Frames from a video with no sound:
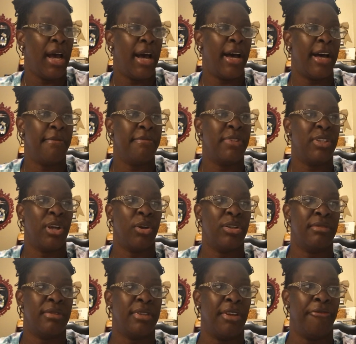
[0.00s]
Um, so
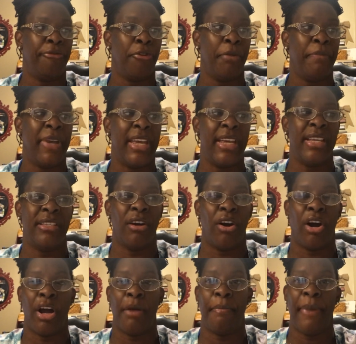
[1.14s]
the four P's
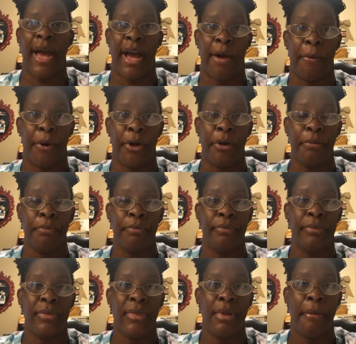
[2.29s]
are power,
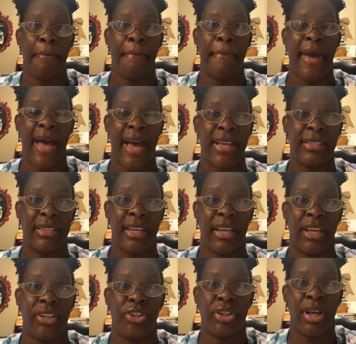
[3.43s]

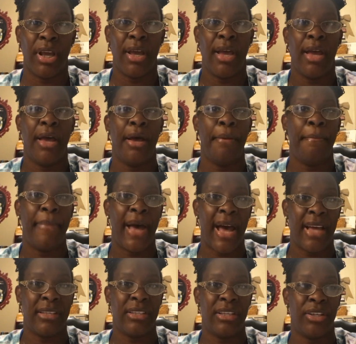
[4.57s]
passage,
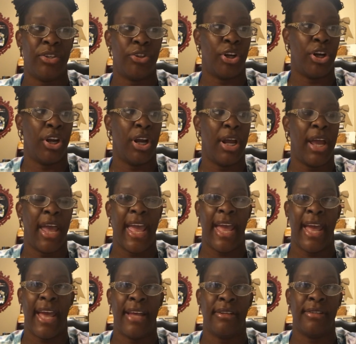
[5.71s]
passenger,
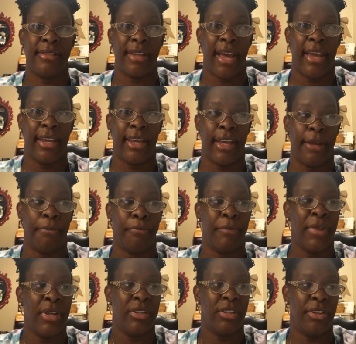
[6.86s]
and psyche.
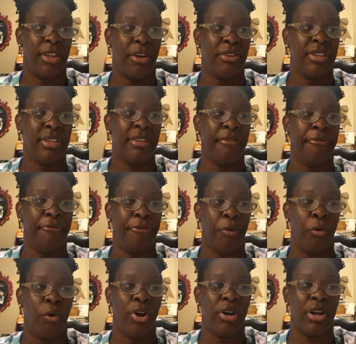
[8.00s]
So those are the
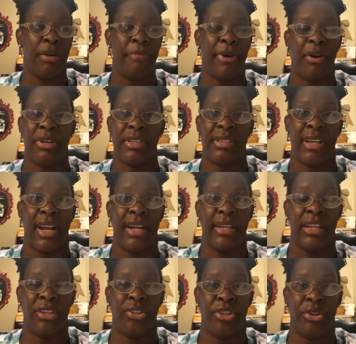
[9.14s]
four components that I
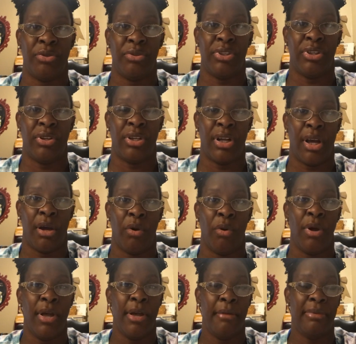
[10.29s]
need you to
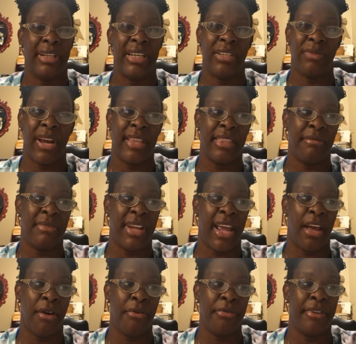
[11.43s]
know. Please write them
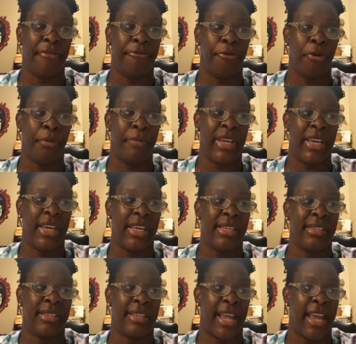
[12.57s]
down. The four
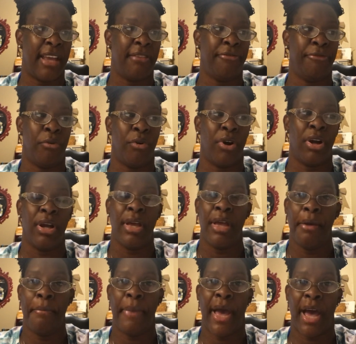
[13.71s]
P's stand for
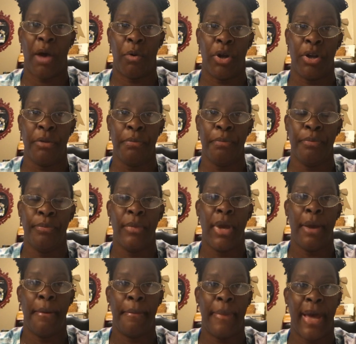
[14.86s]
power,
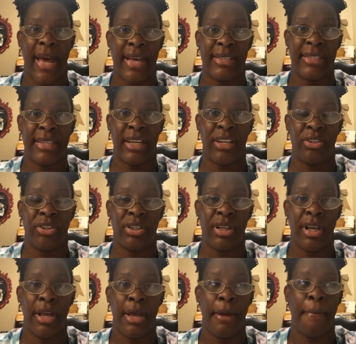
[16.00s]
passage,
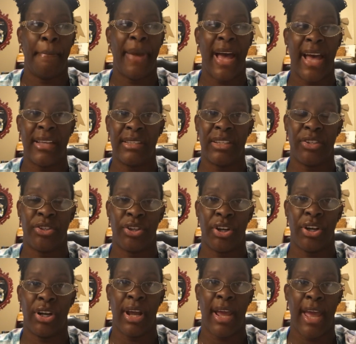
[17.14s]

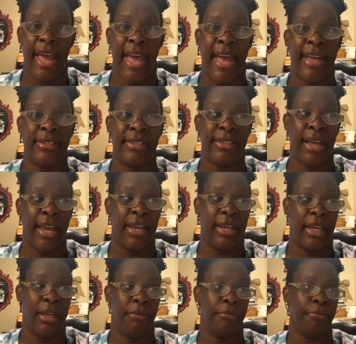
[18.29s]
passenger, and
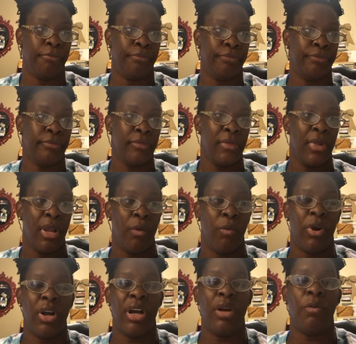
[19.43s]
psyche.
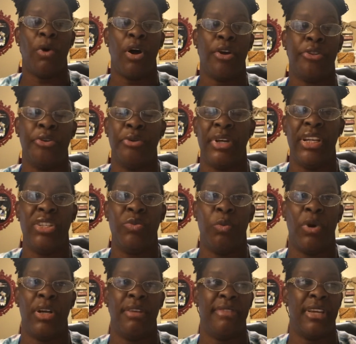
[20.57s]
We're going to walk through each
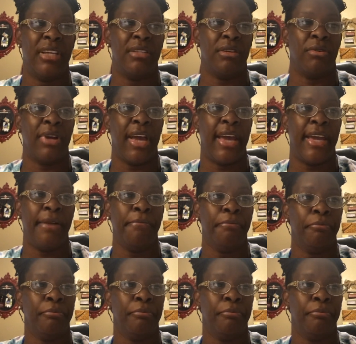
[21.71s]
one of these, okay?